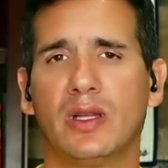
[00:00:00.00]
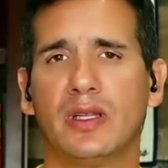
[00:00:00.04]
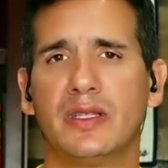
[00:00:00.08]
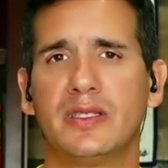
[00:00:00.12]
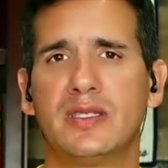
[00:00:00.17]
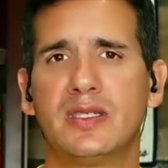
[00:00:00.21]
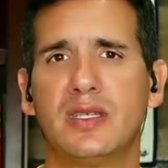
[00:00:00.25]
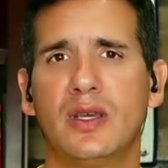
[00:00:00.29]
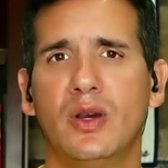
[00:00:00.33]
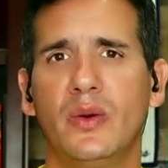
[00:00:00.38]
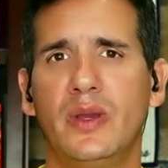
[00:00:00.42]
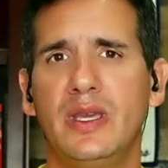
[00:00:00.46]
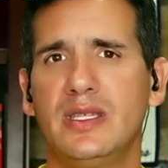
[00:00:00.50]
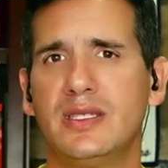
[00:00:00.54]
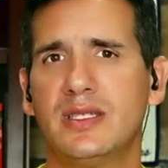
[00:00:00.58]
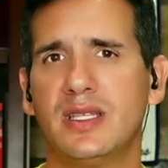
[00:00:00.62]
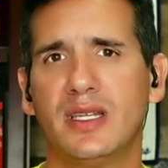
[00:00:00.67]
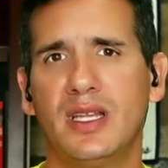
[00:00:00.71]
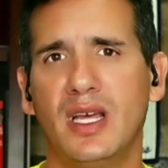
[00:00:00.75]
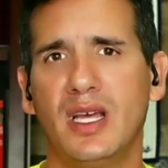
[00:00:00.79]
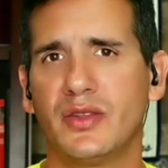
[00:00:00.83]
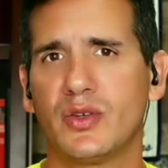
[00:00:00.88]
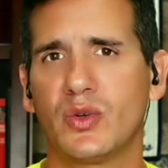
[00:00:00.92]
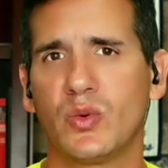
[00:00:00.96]
And so he's
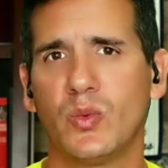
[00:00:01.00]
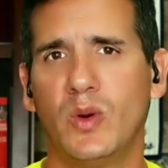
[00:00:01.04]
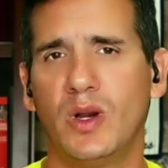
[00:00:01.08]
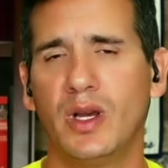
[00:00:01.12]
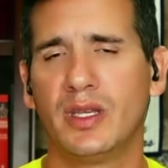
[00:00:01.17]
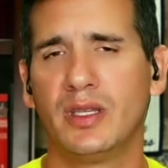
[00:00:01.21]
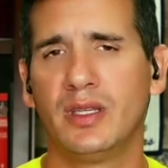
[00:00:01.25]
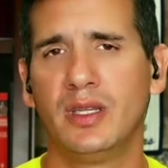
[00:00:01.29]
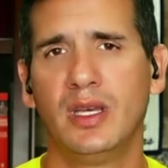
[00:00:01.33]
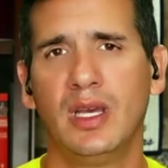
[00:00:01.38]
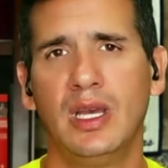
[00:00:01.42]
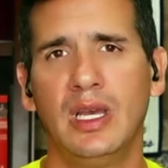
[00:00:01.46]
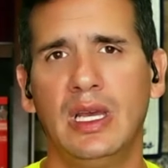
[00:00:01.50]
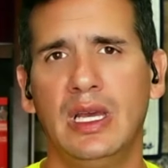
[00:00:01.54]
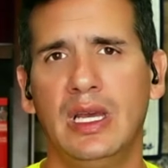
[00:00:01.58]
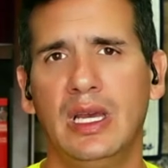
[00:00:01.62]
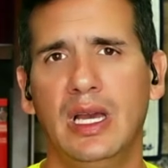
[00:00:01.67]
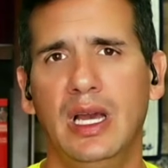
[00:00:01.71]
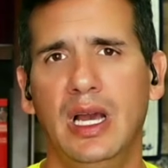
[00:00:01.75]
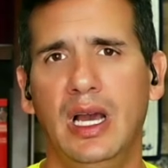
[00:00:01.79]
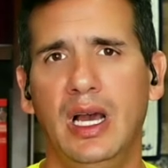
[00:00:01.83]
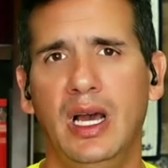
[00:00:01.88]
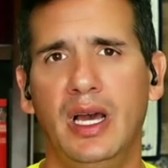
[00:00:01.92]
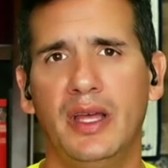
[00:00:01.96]
another one
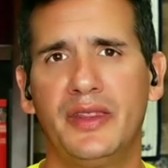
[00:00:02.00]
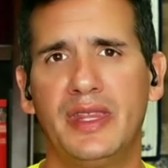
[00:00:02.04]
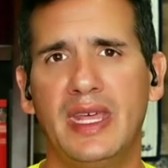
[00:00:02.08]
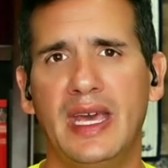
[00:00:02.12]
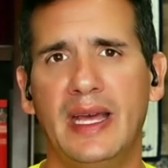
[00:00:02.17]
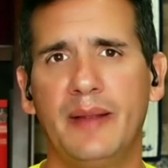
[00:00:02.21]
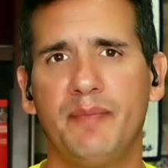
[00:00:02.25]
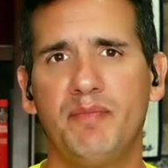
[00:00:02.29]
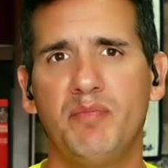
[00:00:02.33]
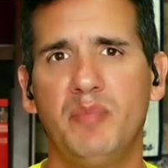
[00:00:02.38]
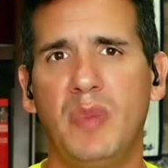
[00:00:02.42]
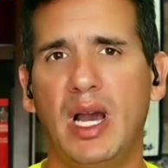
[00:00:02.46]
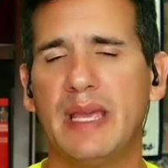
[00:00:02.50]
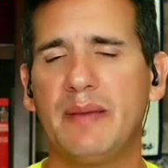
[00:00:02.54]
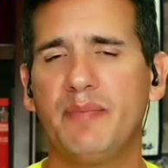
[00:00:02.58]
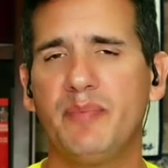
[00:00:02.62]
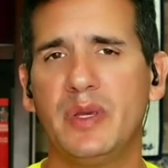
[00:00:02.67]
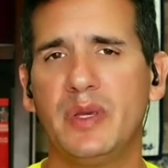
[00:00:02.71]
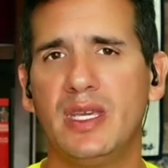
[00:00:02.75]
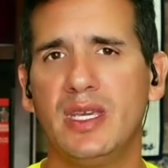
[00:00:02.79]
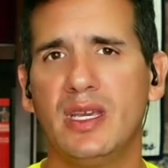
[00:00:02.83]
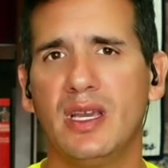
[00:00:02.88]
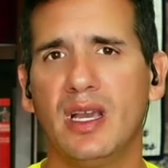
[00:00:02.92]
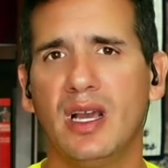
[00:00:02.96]
that might
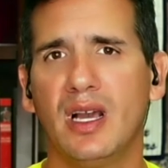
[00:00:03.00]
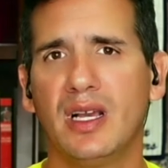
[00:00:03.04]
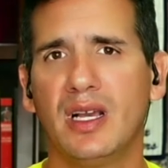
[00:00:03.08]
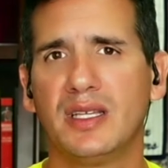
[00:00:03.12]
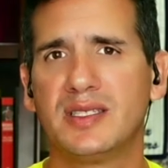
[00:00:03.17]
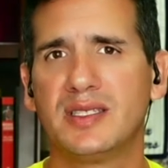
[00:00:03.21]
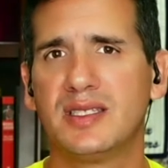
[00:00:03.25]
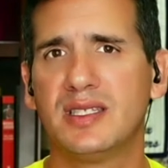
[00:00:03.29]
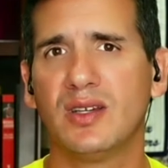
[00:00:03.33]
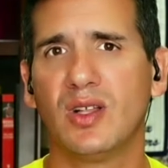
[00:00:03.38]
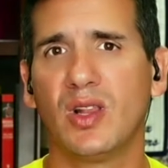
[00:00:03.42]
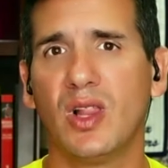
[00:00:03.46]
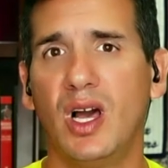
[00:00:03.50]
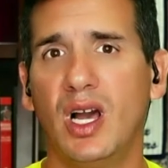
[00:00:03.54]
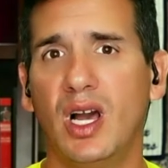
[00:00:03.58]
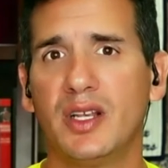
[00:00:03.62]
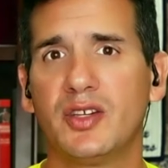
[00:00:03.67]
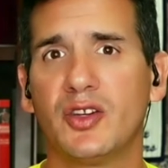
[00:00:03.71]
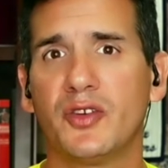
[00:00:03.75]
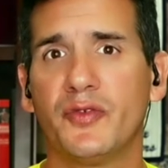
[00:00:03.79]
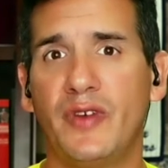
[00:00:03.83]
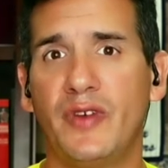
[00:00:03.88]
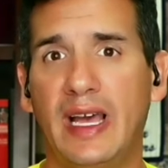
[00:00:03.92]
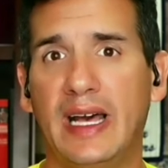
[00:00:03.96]
be still
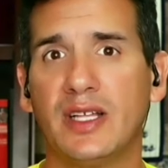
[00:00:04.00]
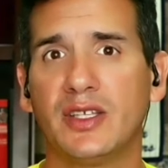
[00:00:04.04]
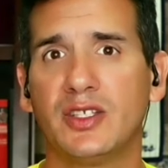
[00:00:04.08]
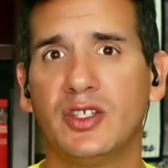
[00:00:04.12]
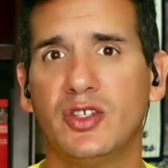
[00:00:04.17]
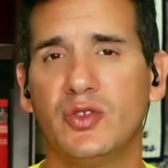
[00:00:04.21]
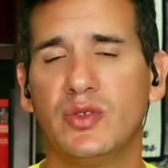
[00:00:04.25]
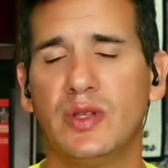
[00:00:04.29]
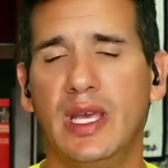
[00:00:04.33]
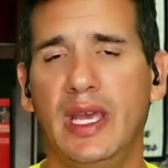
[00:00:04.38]
undervalued,